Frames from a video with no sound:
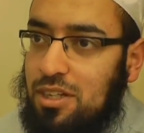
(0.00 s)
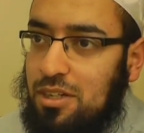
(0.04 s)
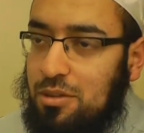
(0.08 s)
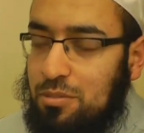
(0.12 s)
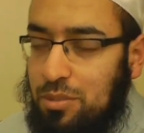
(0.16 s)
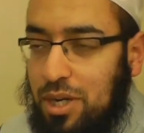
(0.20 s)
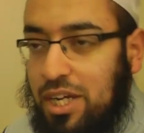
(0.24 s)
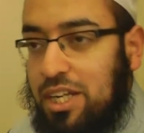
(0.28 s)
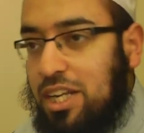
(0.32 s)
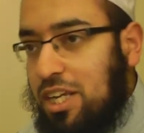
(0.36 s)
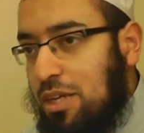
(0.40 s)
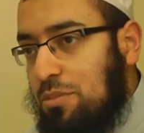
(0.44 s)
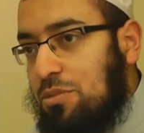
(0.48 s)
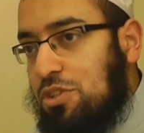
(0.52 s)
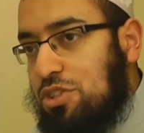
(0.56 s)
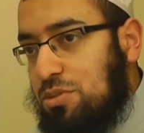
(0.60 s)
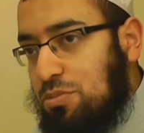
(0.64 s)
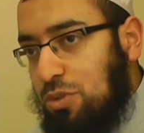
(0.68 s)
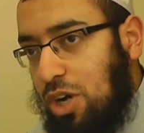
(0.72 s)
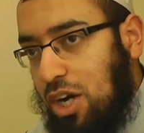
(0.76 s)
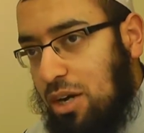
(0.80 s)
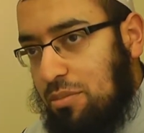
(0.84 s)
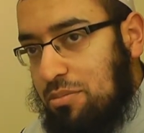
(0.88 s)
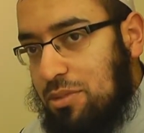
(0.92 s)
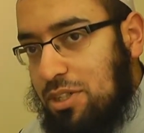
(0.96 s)
My name is
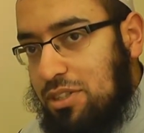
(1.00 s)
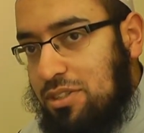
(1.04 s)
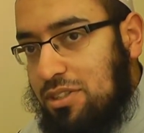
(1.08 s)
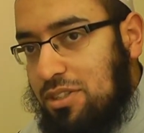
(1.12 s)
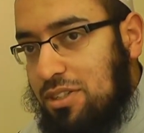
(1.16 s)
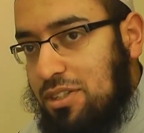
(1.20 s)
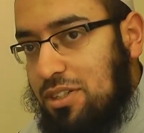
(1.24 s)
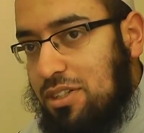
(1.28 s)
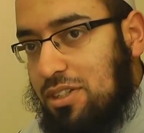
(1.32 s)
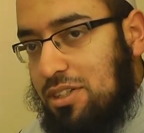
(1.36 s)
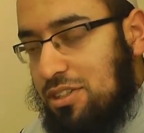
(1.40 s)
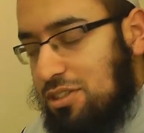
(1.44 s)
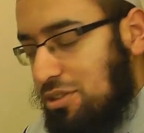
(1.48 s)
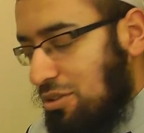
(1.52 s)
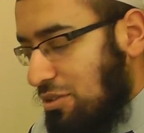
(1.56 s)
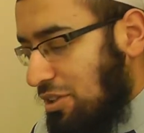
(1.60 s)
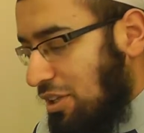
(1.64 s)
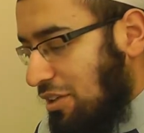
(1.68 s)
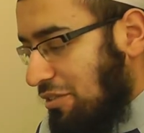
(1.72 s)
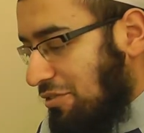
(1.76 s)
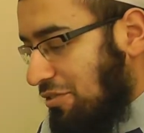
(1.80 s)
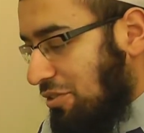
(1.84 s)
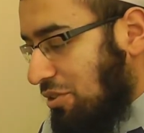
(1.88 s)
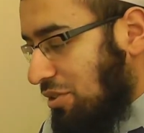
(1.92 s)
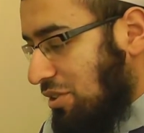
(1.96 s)
Muhammad. So
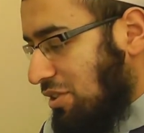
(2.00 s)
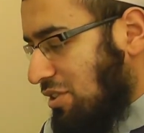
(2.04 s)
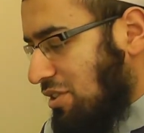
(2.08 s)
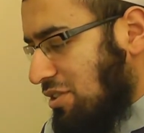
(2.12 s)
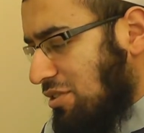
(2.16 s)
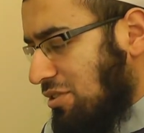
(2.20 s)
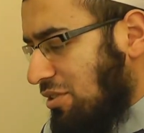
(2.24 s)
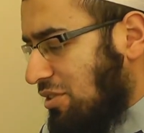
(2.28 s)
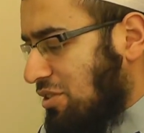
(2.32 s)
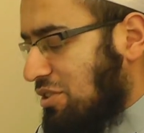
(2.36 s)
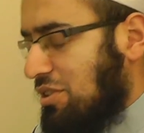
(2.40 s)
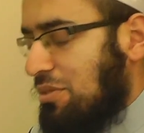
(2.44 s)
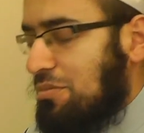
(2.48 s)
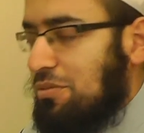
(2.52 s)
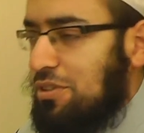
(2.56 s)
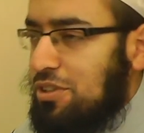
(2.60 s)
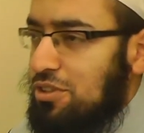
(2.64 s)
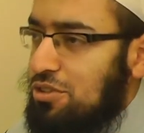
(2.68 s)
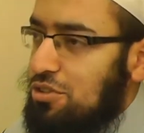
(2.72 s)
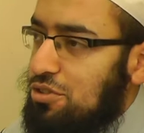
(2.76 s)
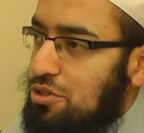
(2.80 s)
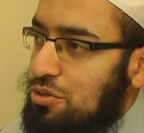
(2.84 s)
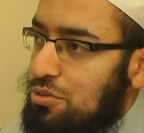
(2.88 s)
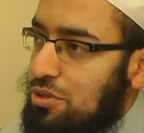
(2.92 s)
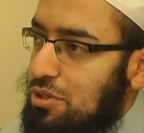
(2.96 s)
therefore this is not
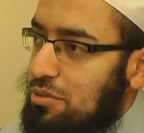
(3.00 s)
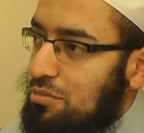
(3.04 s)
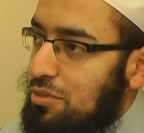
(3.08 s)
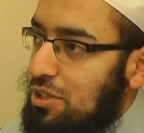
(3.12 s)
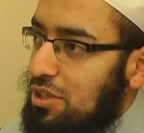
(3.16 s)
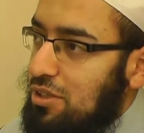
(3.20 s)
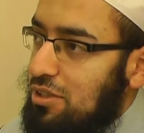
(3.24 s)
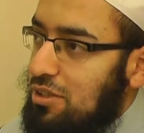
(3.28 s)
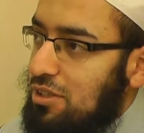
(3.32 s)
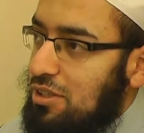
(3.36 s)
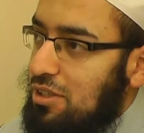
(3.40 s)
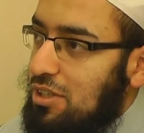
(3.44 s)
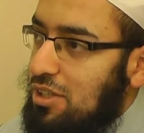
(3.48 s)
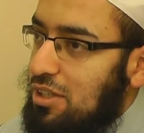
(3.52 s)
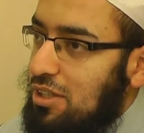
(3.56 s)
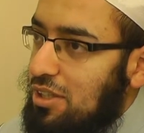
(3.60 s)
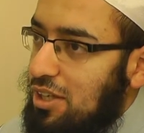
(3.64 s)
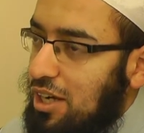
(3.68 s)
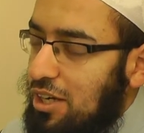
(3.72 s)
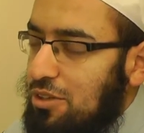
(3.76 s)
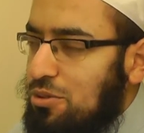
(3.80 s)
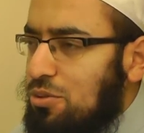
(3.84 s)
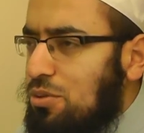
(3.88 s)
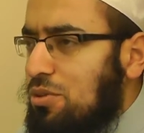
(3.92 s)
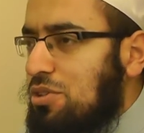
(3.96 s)
something to do with me.
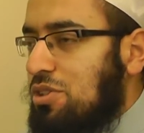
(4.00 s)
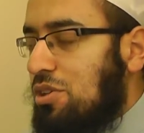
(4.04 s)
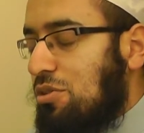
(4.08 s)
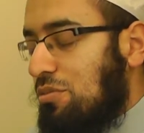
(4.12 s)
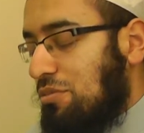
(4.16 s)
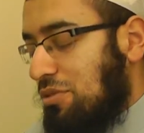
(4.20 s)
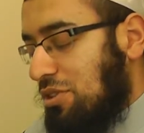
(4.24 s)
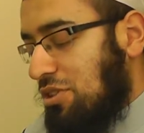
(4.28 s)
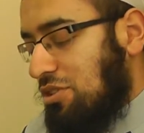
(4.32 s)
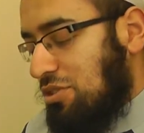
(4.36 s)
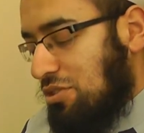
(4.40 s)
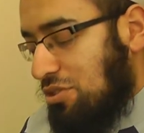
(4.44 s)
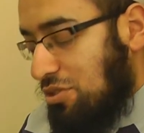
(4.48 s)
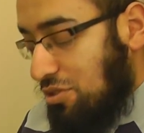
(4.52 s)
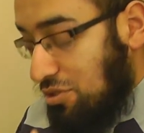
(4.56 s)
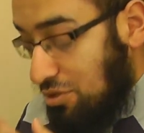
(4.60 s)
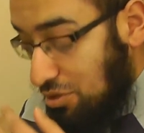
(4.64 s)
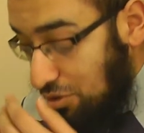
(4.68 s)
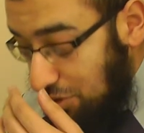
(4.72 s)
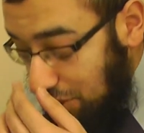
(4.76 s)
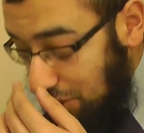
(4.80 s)
And also to